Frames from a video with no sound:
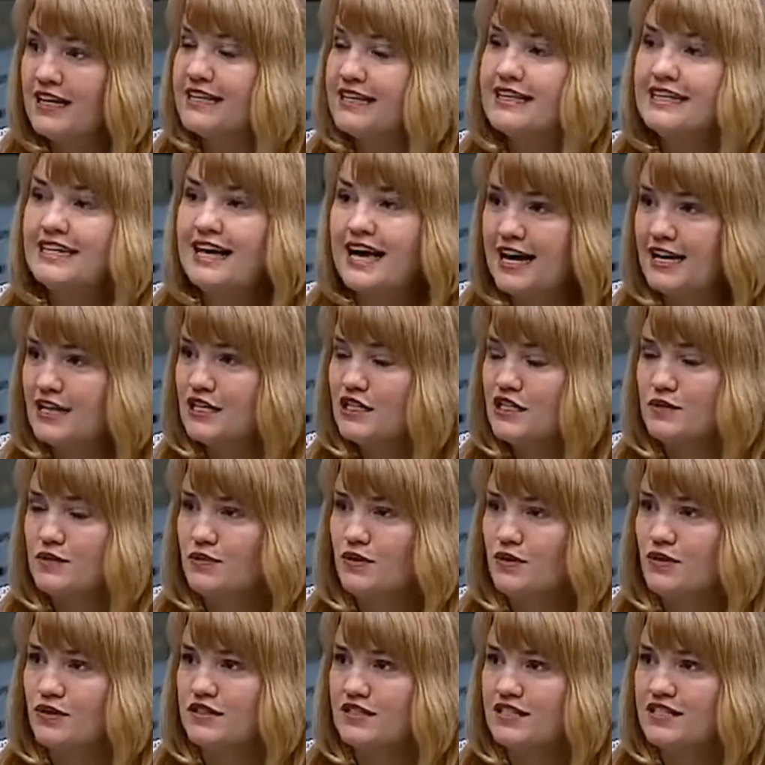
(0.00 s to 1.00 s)
Like the
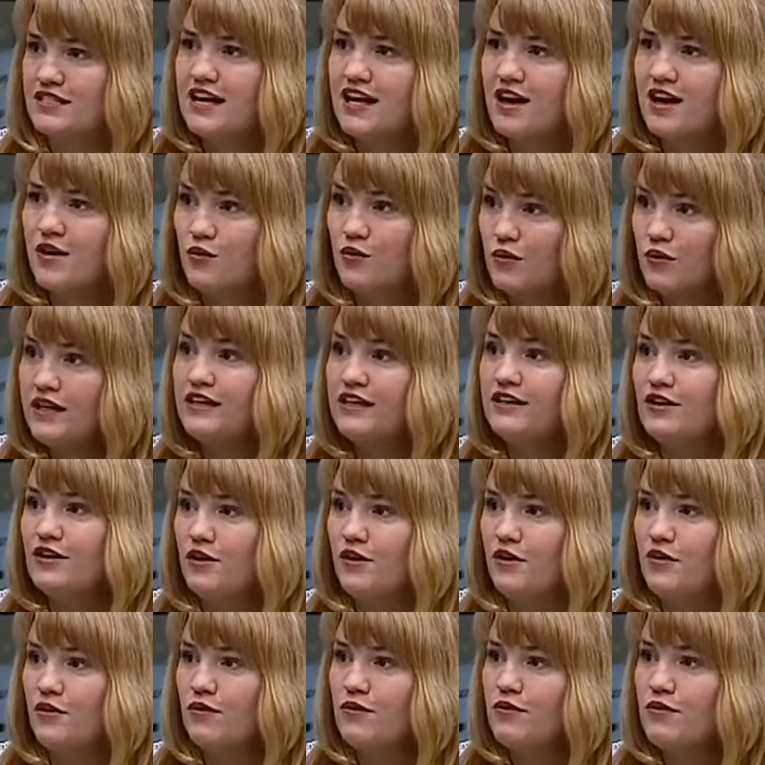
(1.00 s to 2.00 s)
experts, we
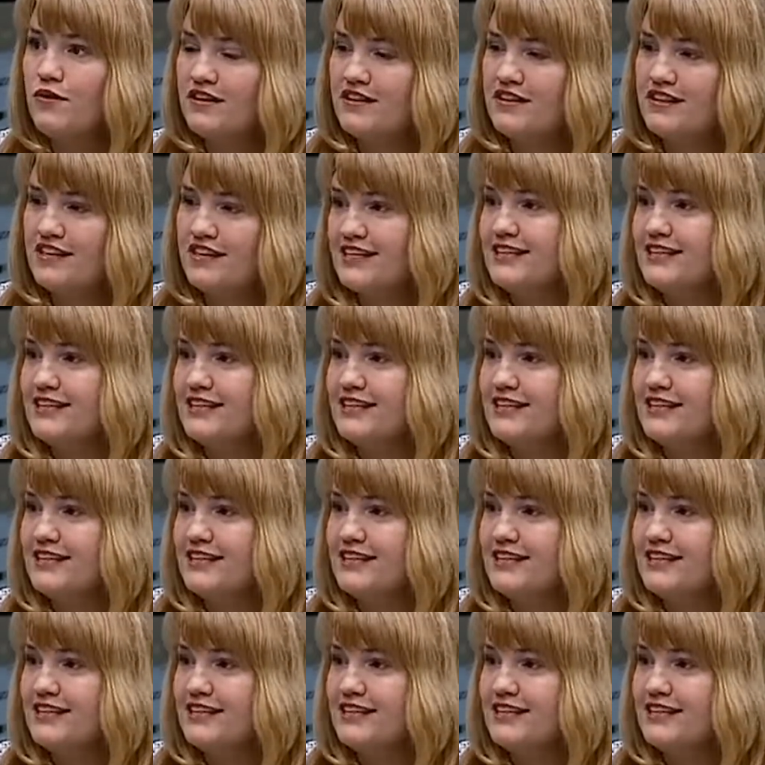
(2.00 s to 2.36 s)
know,